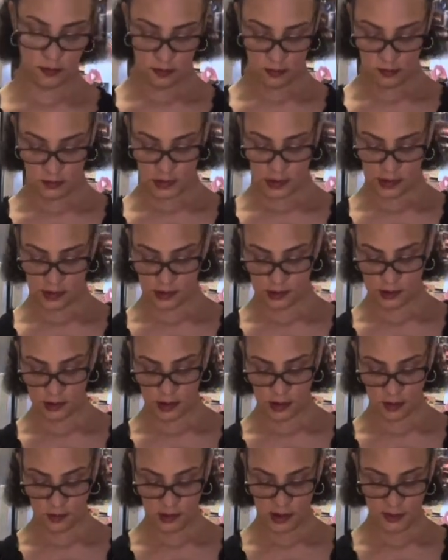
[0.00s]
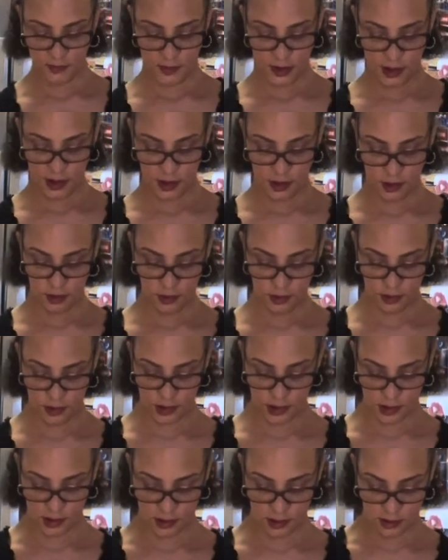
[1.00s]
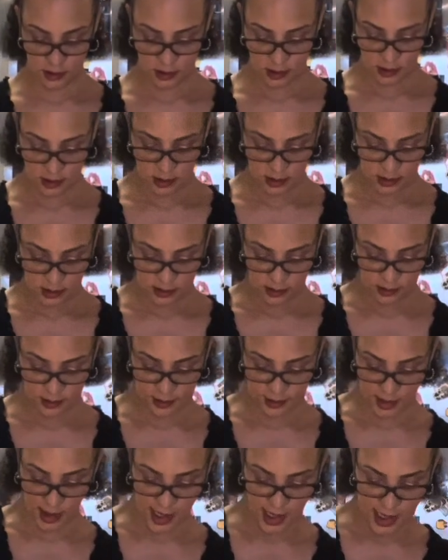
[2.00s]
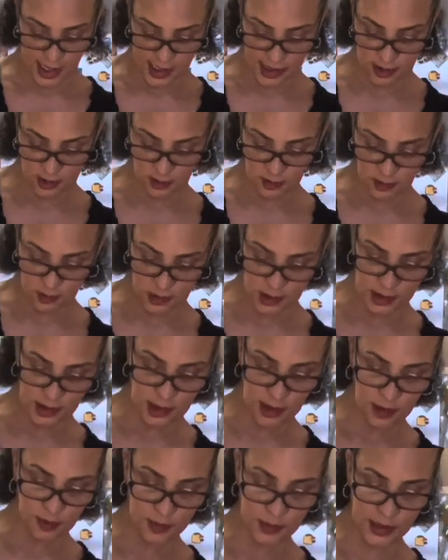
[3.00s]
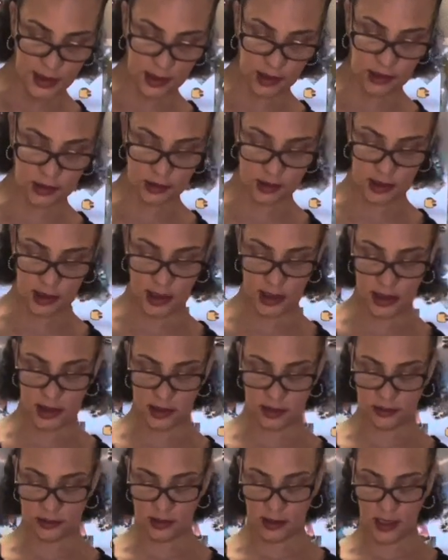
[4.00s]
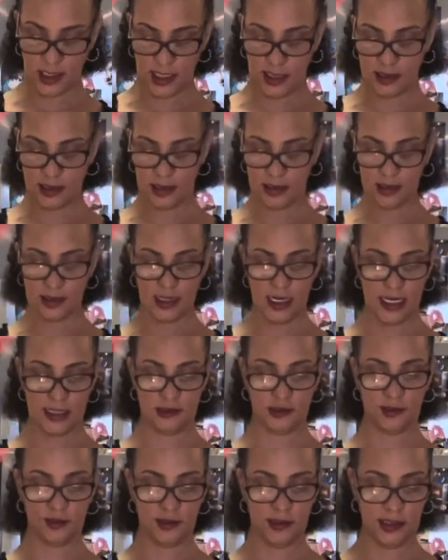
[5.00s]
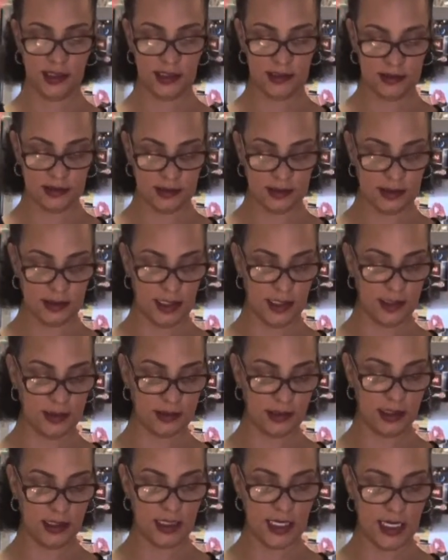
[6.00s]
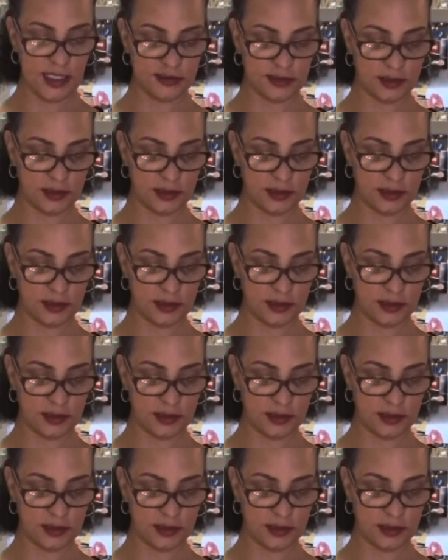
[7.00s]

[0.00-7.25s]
Because you don't even use your sight or your ability. It's like a natural instinct to catch